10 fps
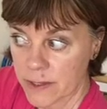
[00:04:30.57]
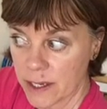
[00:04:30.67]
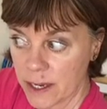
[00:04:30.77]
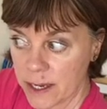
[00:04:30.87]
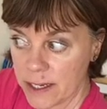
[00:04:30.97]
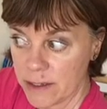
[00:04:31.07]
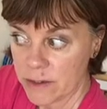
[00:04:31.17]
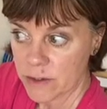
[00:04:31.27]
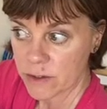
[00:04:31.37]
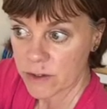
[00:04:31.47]
Okay,
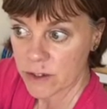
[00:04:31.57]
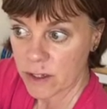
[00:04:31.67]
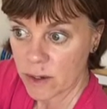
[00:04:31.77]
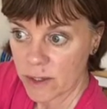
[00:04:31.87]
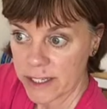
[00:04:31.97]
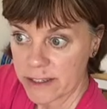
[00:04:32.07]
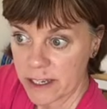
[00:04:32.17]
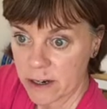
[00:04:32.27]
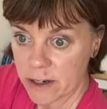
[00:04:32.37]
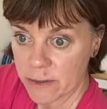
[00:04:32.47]
so slowly, it's
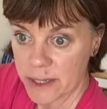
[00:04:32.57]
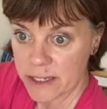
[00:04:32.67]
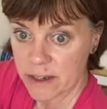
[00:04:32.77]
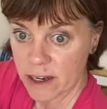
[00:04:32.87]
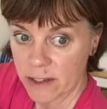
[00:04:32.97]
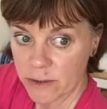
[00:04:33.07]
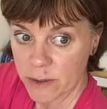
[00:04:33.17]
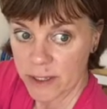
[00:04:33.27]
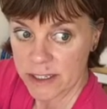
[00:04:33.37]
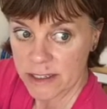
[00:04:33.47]
kind of hard for me to talk
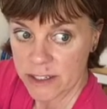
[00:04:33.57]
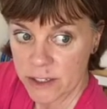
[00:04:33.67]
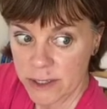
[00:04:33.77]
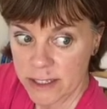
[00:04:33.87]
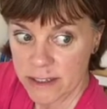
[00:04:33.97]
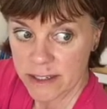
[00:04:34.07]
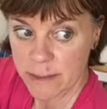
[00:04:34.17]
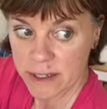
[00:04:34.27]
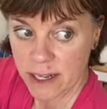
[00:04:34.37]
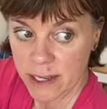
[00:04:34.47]
through this and do it at the
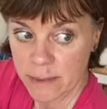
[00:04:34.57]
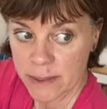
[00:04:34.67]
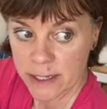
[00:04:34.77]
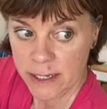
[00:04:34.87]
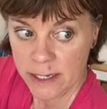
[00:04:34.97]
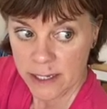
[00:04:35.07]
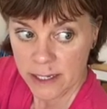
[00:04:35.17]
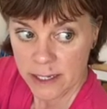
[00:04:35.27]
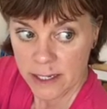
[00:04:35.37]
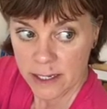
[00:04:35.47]
same time.
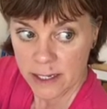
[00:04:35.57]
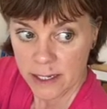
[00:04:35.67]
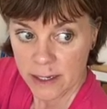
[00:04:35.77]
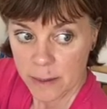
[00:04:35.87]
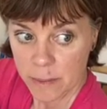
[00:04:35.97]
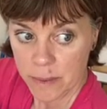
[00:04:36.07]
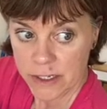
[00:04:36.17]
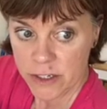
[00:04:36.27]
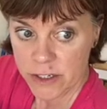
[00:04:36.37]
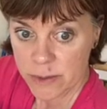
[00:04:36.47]

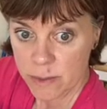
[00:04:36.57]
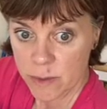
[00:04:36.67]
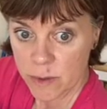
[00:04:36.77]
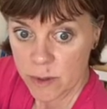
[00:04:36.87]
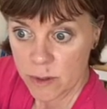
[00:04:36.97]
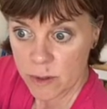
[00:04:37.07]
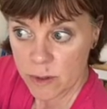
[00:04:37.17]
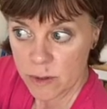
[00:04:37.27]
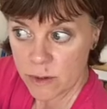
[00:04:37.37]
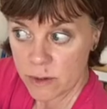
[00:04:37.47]
But just
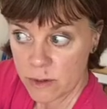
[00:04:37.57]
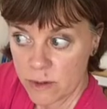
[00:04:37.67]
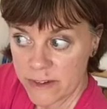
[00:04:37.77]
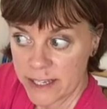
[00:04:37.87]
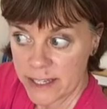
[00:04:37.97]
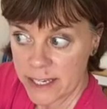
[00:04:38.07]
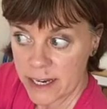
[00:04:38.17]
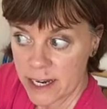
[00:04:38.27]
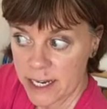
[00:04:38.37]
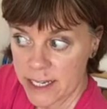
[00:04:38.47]
moving the
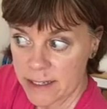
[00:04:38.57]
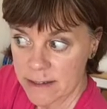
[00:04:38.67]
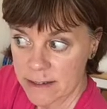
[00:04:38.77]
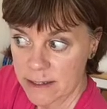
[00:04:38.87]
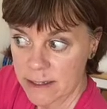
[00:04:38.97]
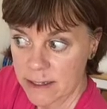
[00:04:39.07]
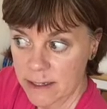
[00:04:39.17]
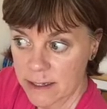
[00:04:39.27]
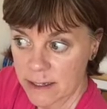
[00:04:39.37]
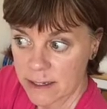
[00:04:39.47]
eyes.
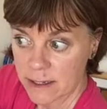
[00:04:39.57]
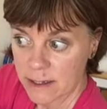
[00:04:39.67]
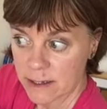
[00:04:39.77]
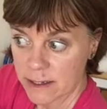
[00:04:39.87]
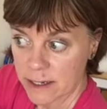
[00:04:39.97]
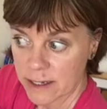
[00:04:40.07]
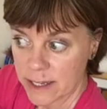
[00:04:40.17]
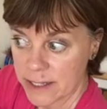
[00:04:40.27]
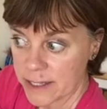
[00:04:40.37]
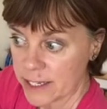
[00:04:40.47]

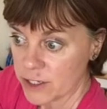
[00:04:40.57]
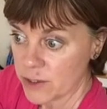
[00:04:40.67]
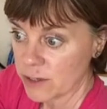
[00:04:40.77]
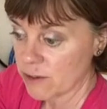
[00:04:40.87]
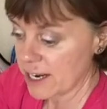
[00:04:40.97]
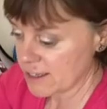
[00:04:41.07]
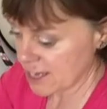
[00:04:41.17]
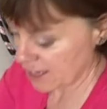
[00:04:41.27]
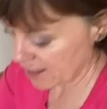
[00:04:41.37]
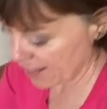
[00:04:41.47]
And then you could rest out of